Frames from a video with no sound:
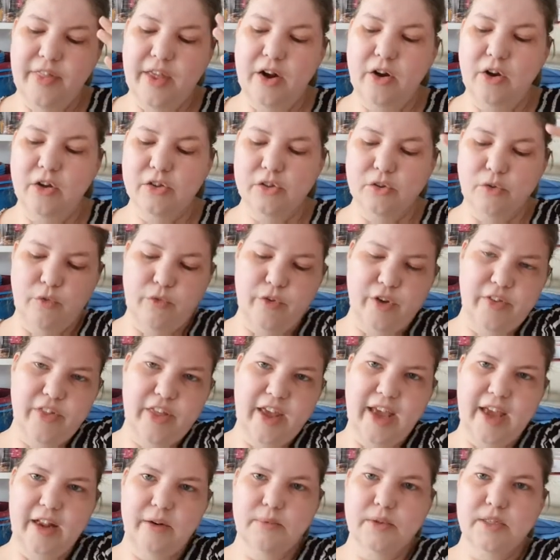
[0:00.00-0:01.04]
then also fill
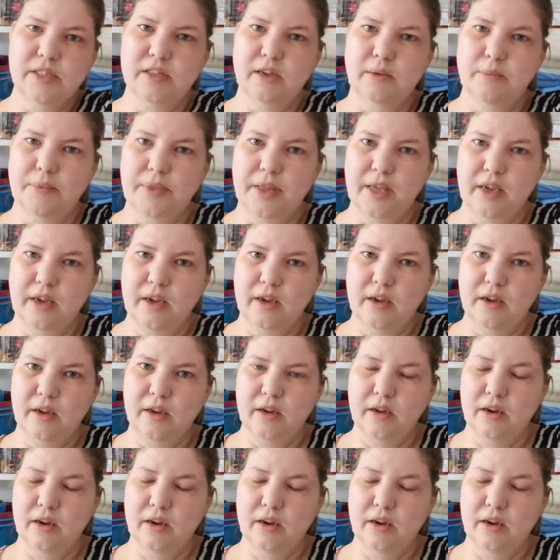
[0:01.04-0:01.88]
the head with something.